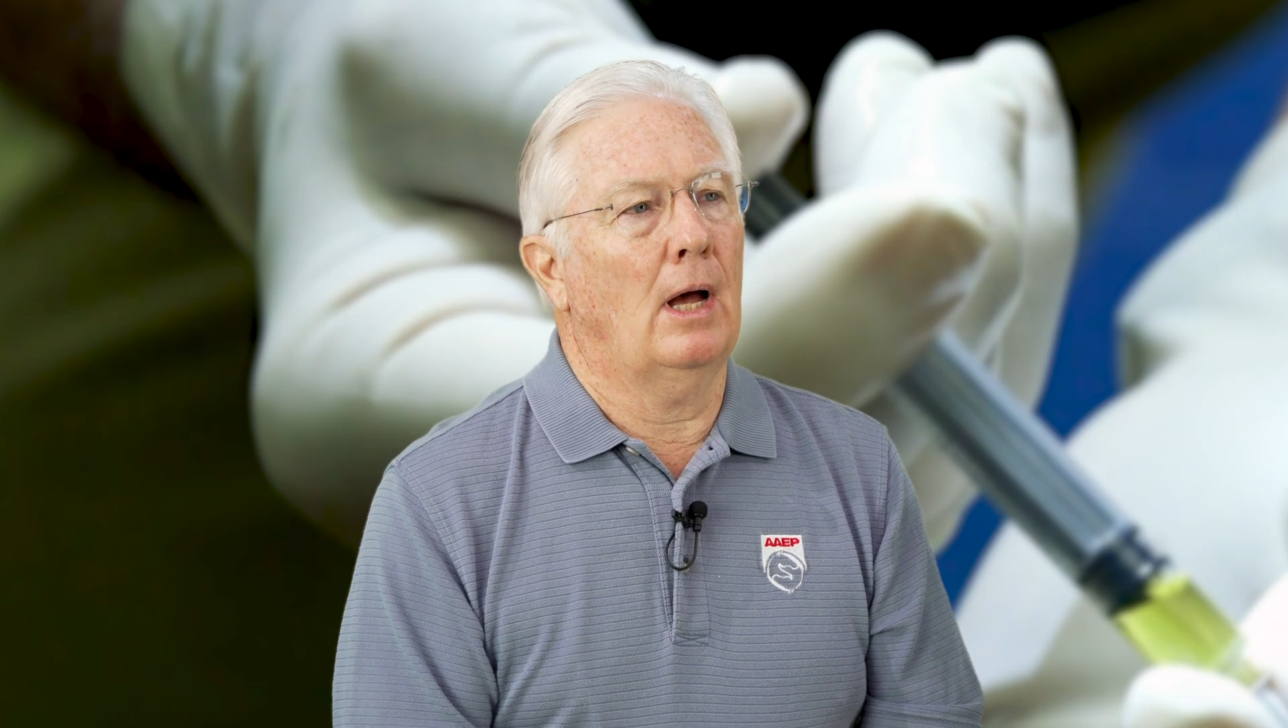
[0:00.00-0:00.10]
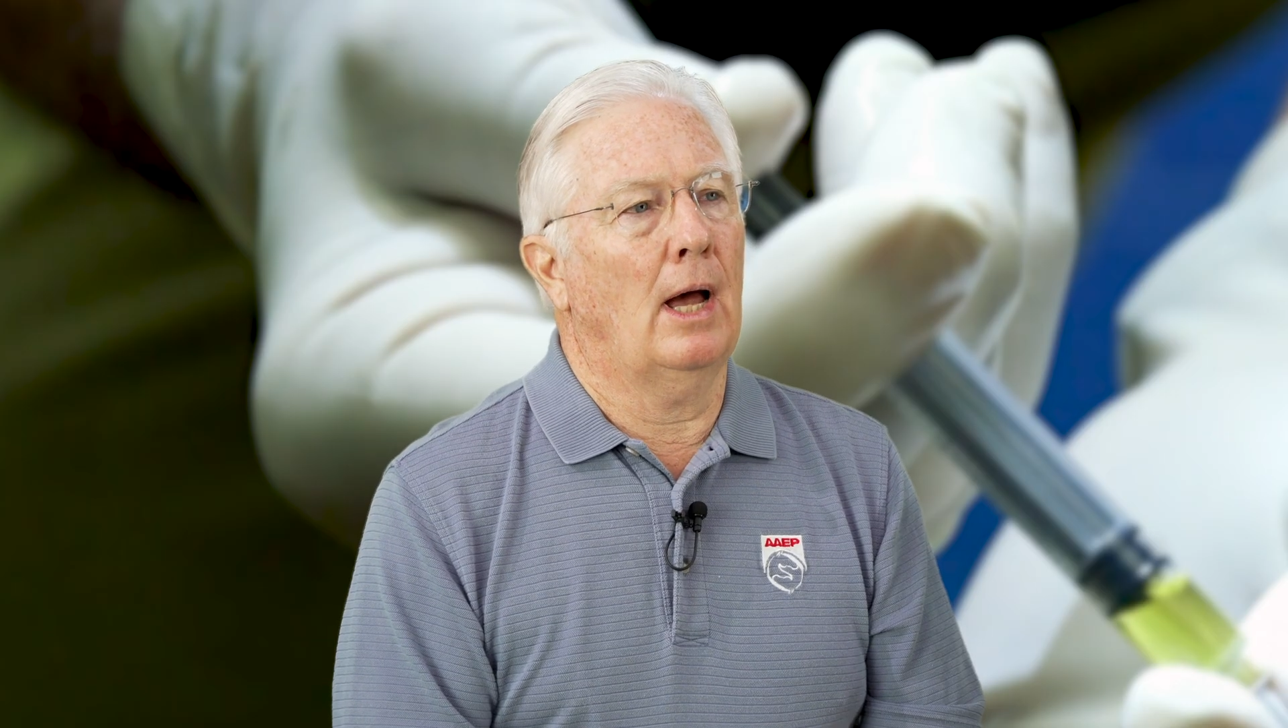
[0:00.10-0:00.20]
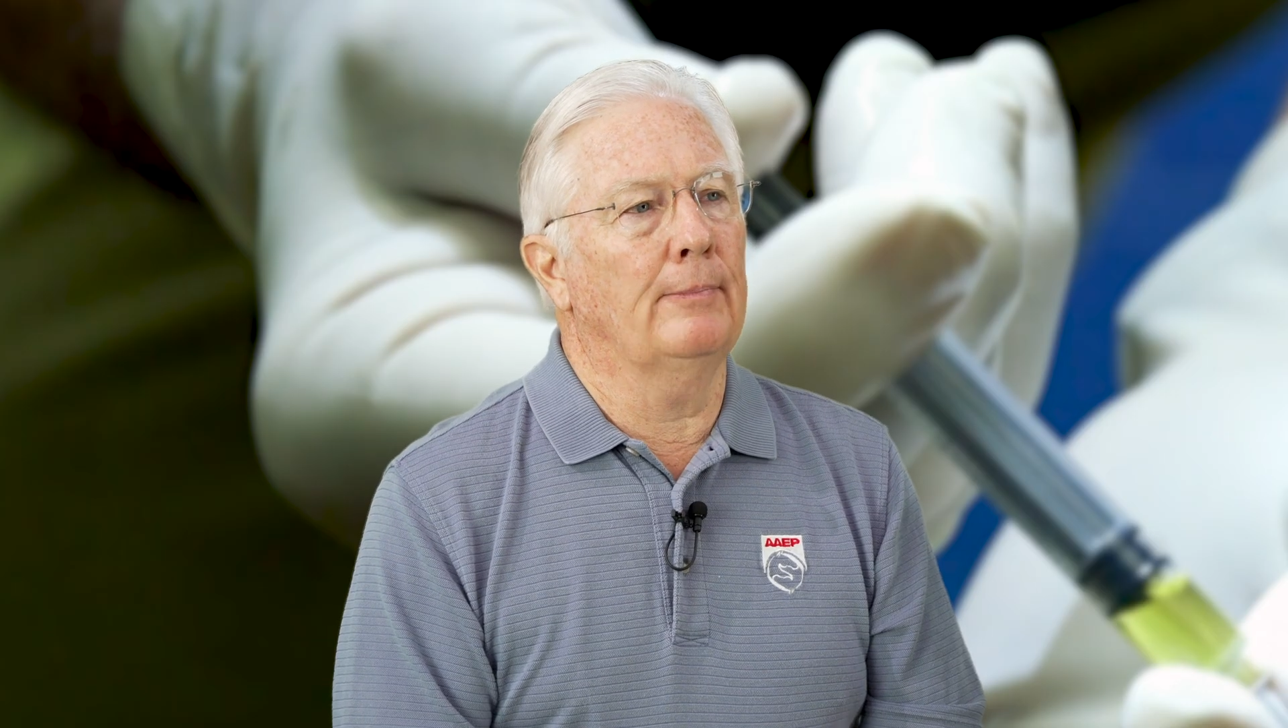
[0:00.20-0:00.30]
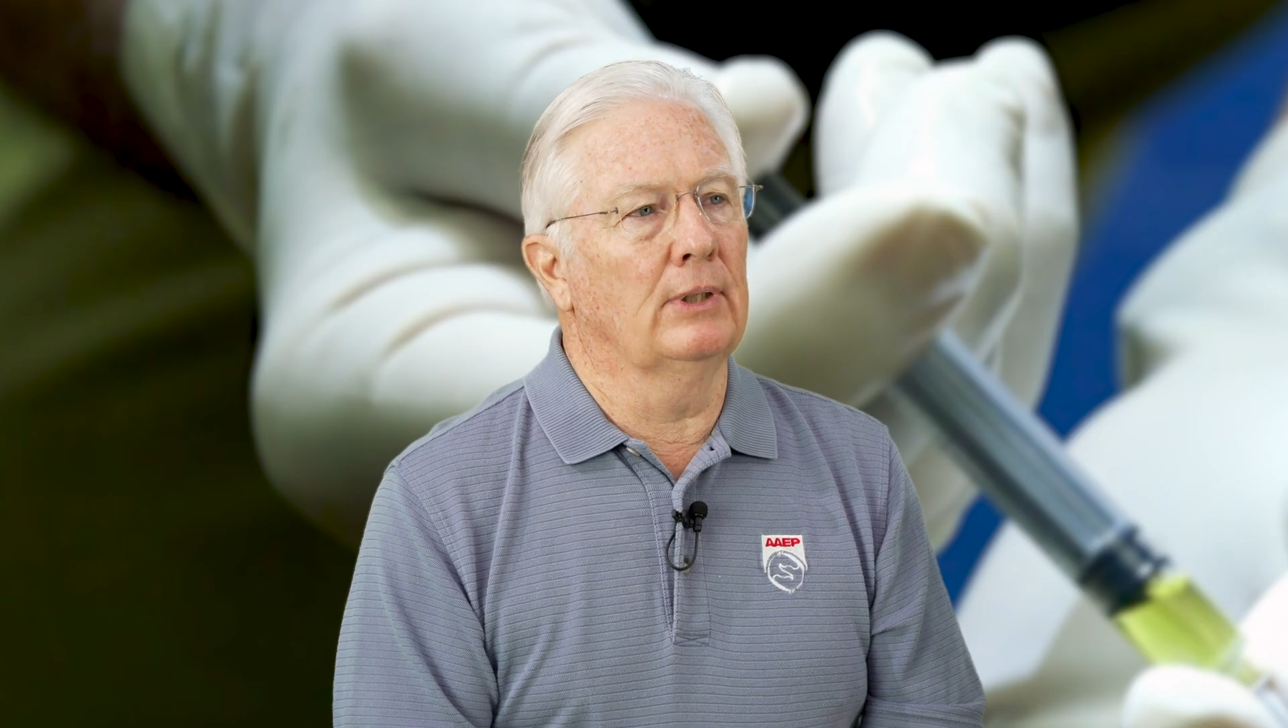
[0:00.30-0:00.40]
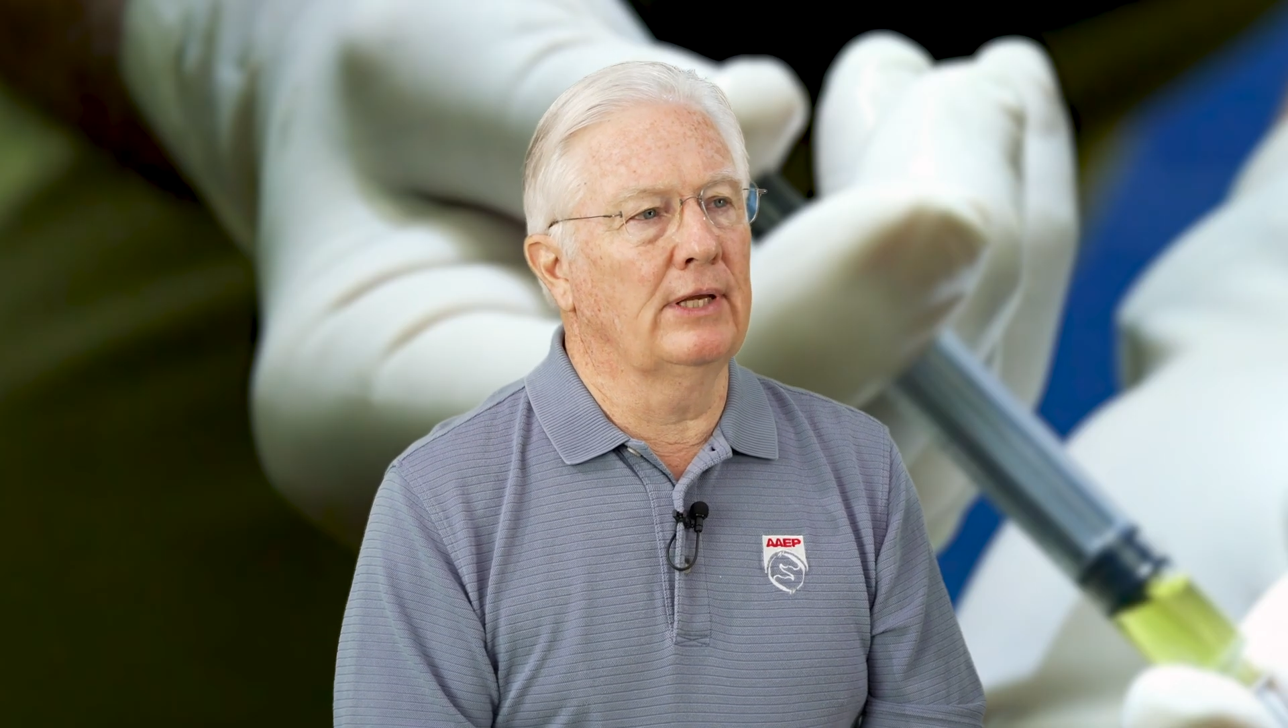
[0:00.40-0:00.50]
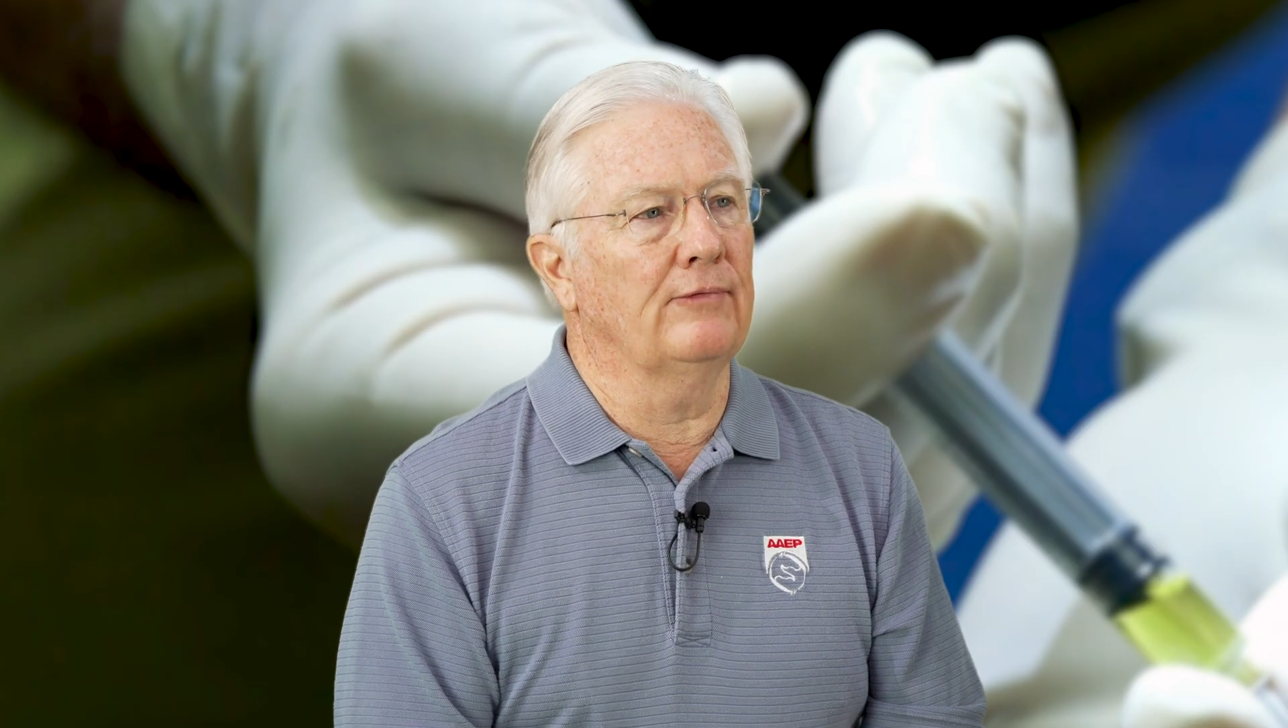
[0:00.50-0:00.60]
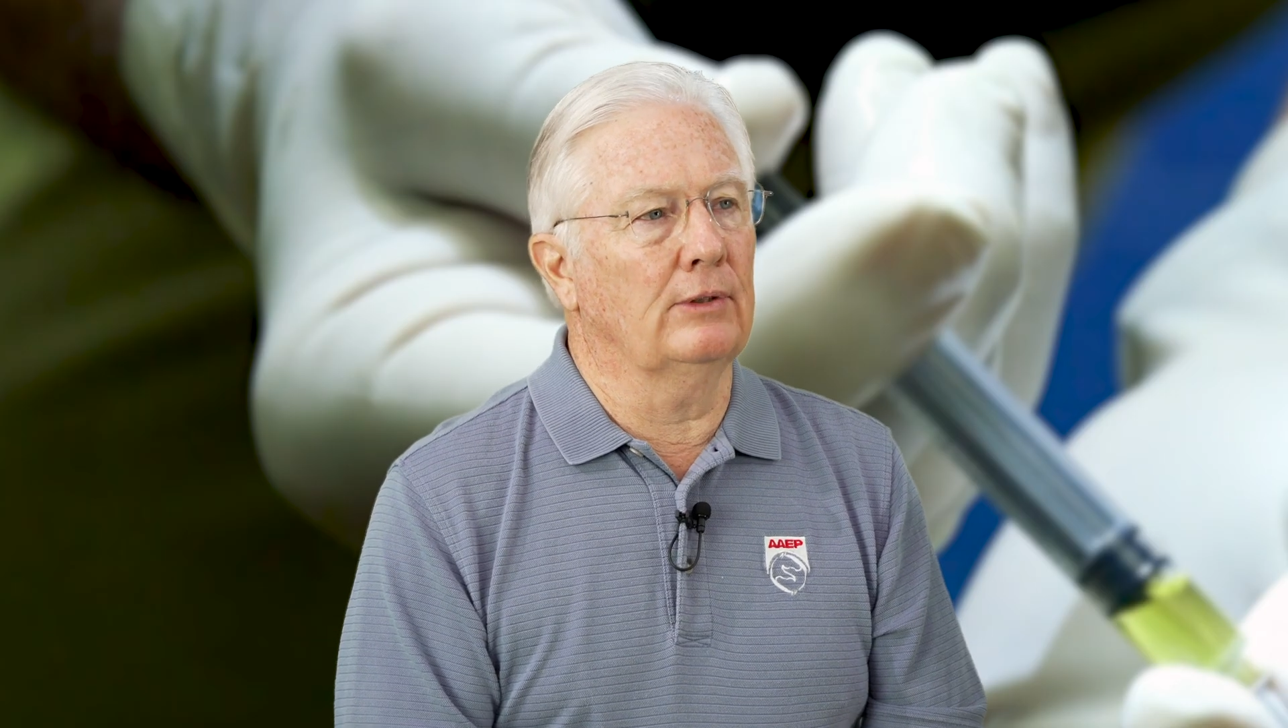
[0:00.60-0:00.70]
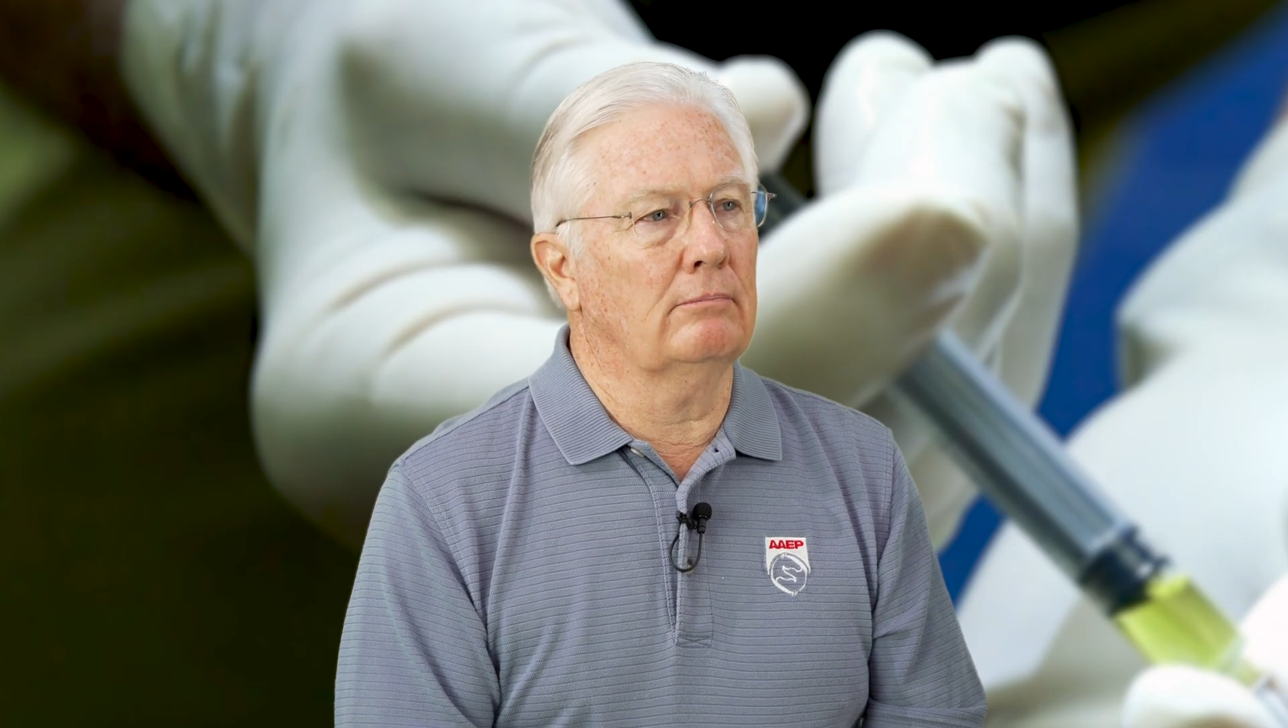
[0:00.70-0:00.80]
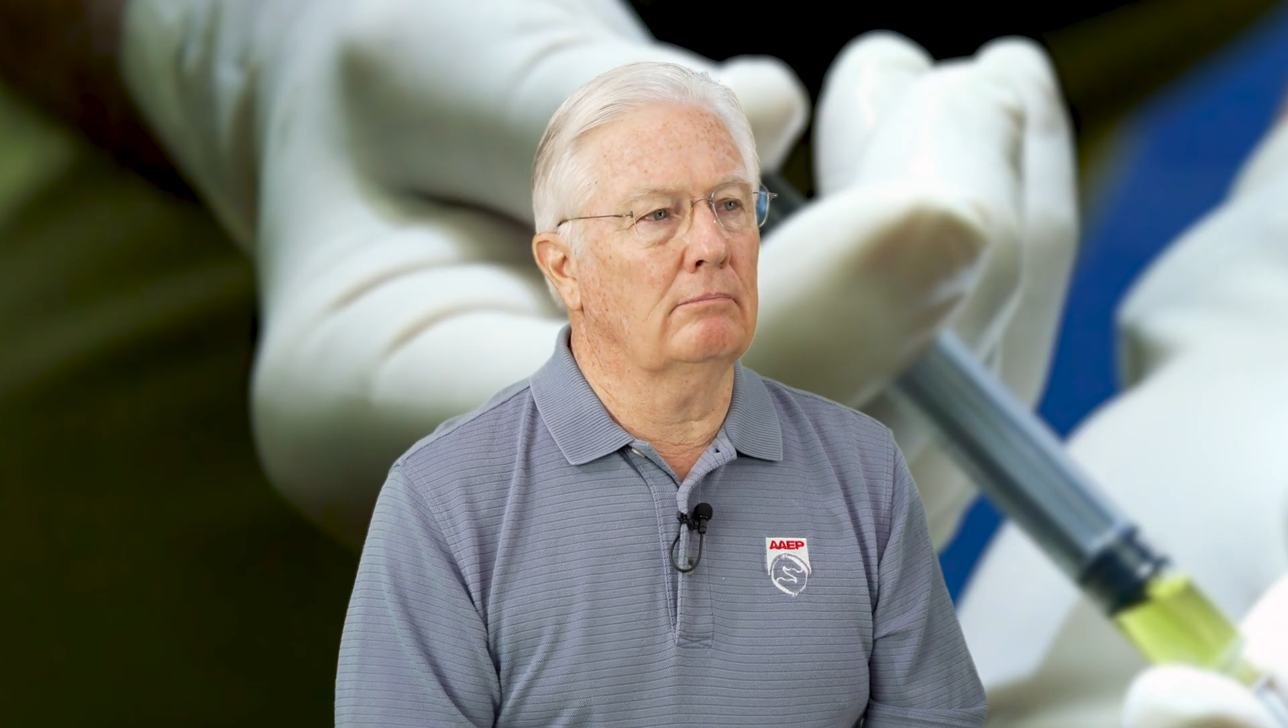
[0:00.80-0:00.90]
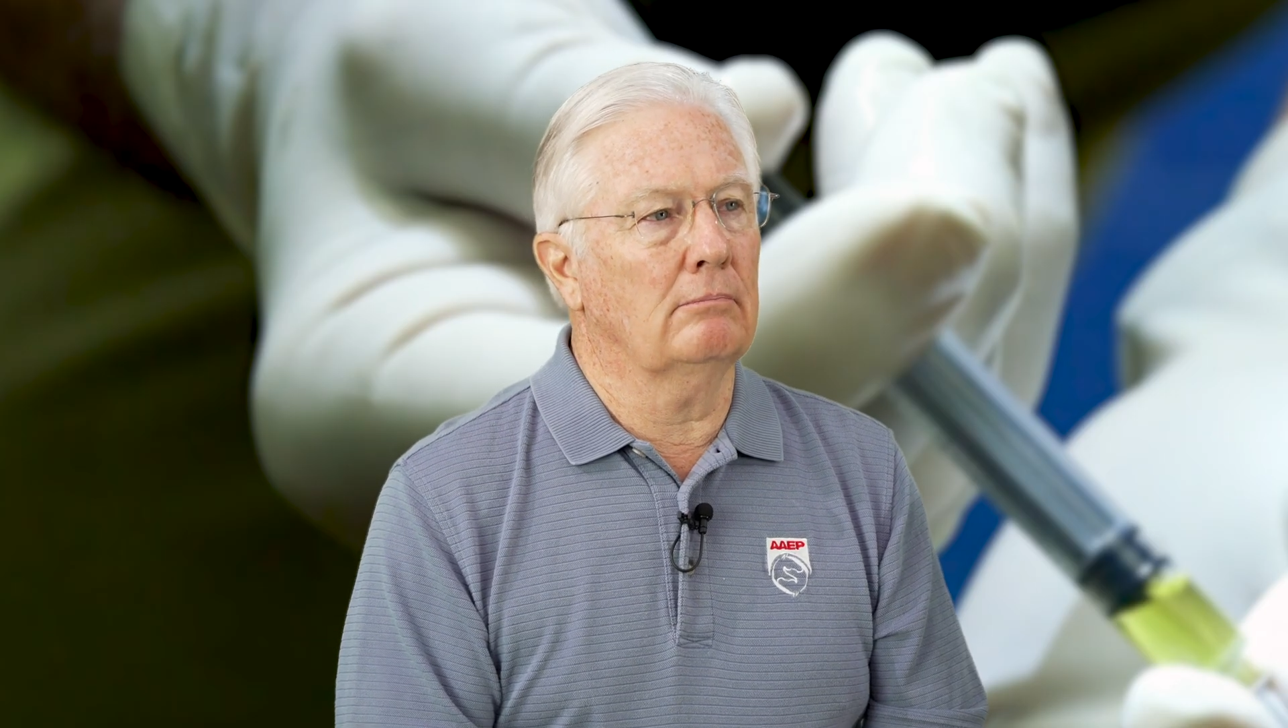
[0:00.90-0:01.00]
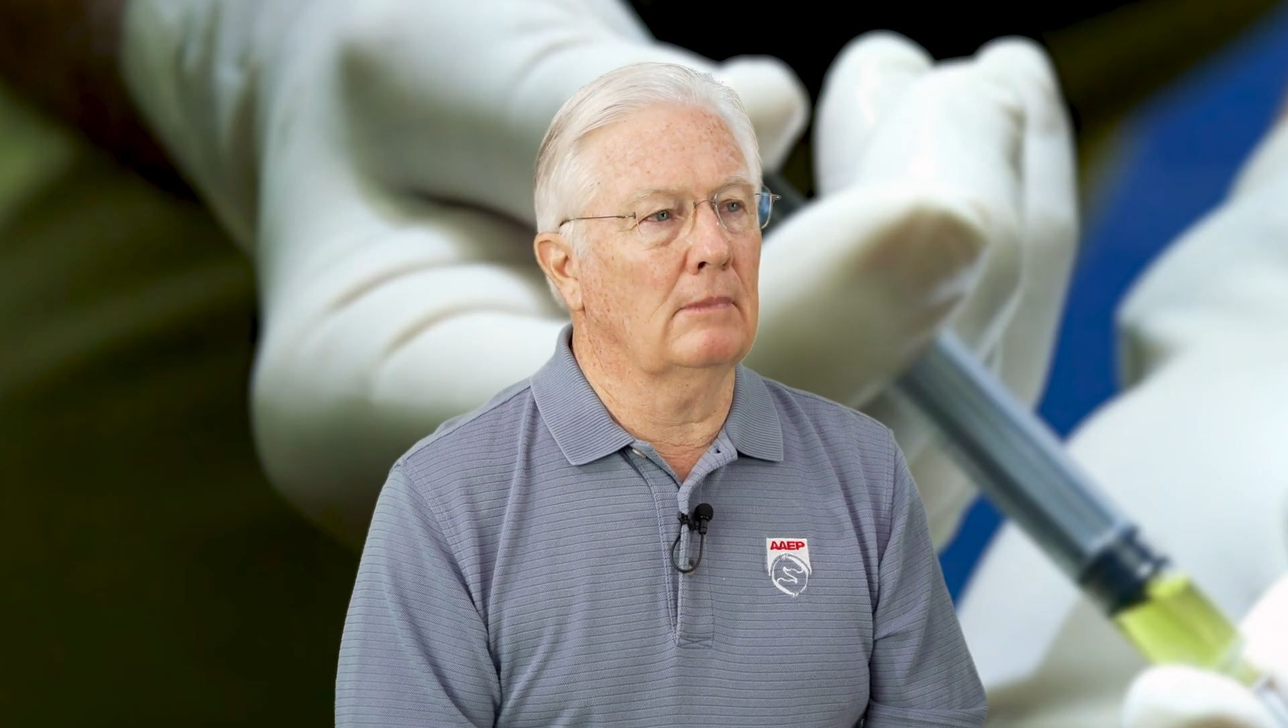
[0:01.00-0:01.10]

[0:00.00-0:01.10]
I believe it,